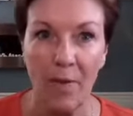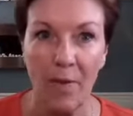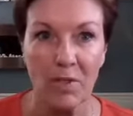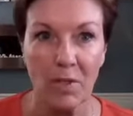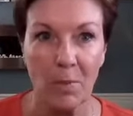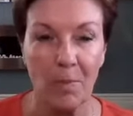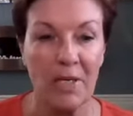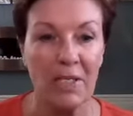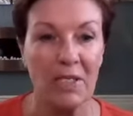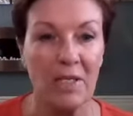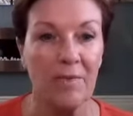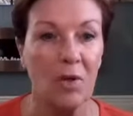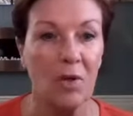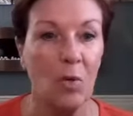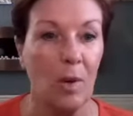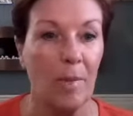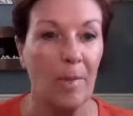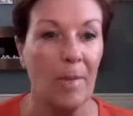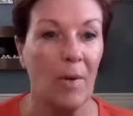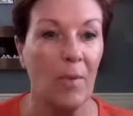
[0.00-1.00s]
there was a piece of
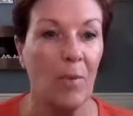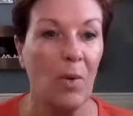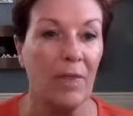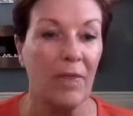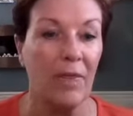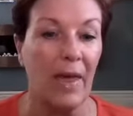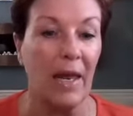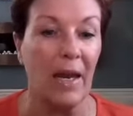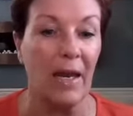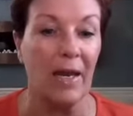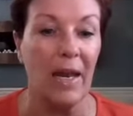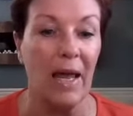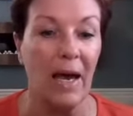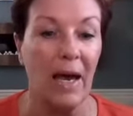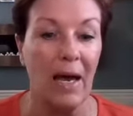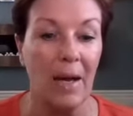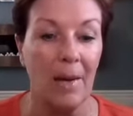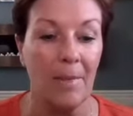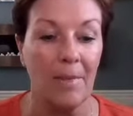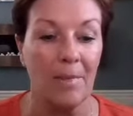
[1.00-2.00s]
equipment with an,
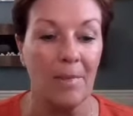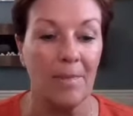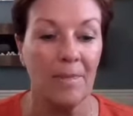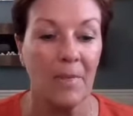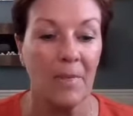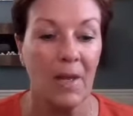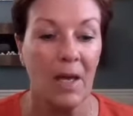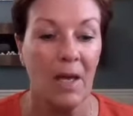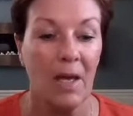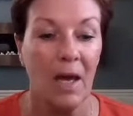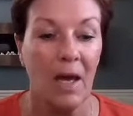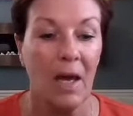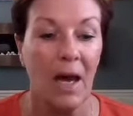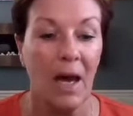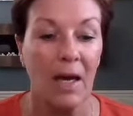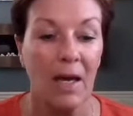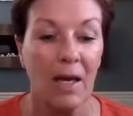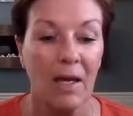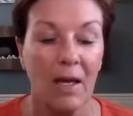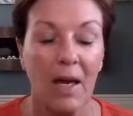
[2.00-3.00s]
um, a